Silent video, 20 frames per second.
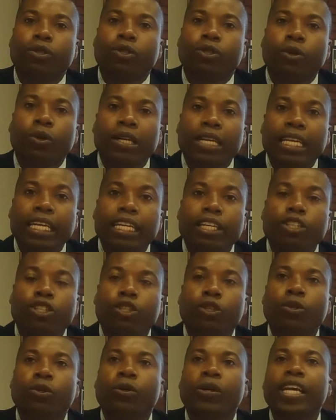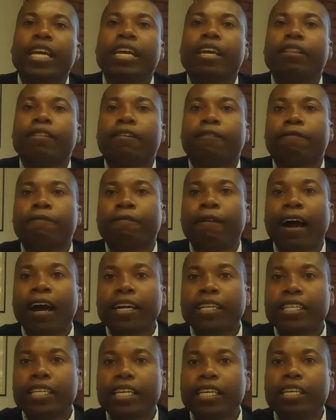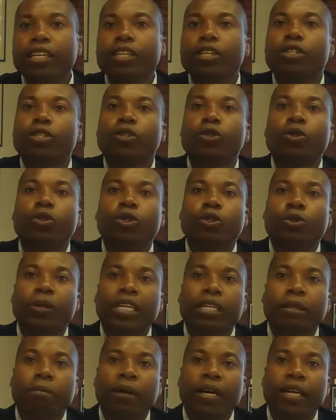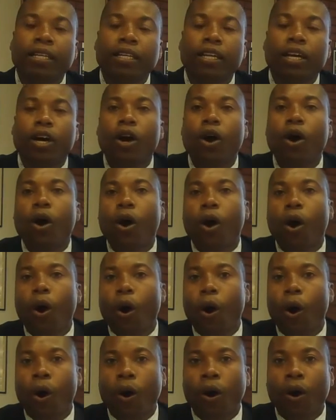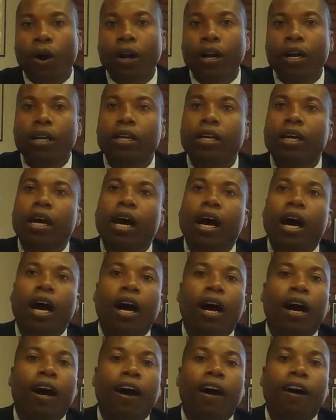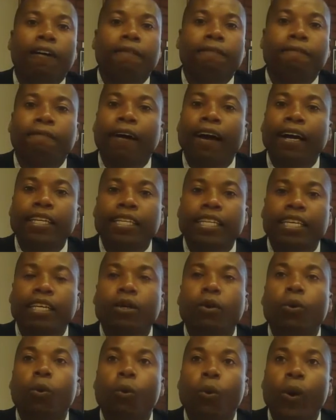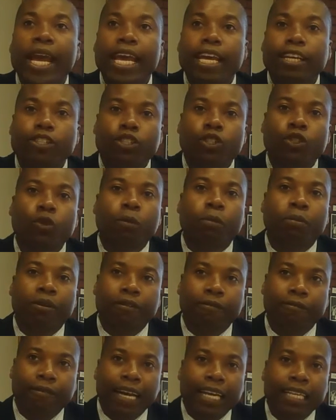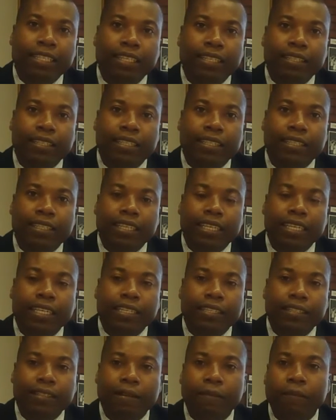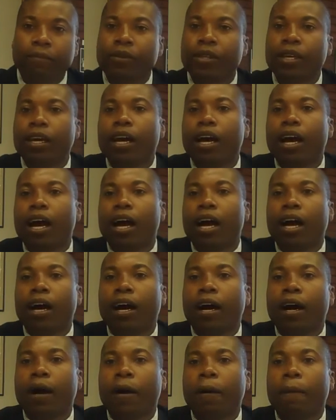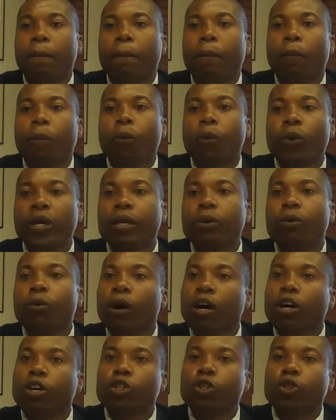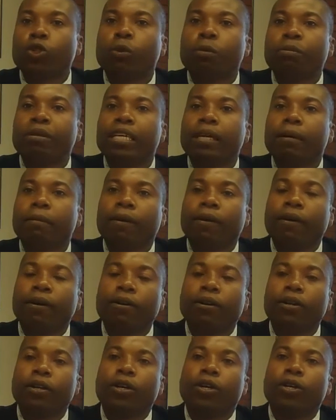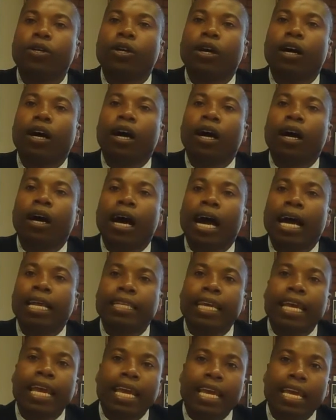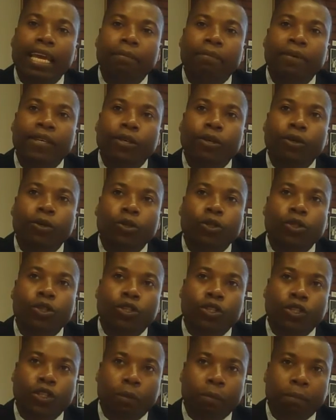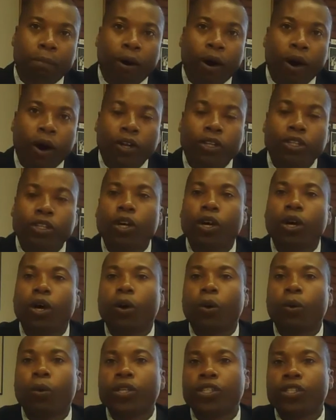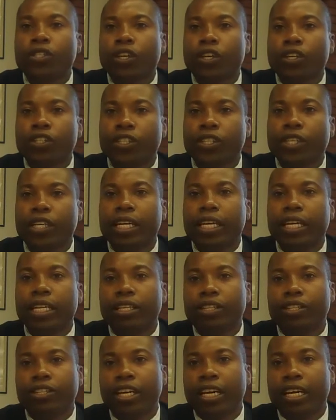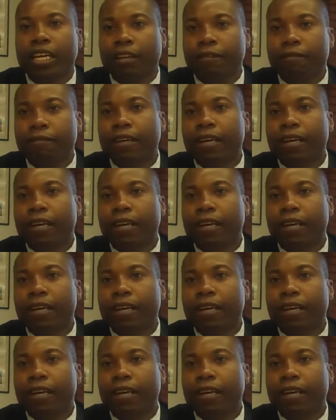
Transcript: lead to either finding new treatment or finding ways to prevent the disease. We want to be able at IAABU to support research initiatives.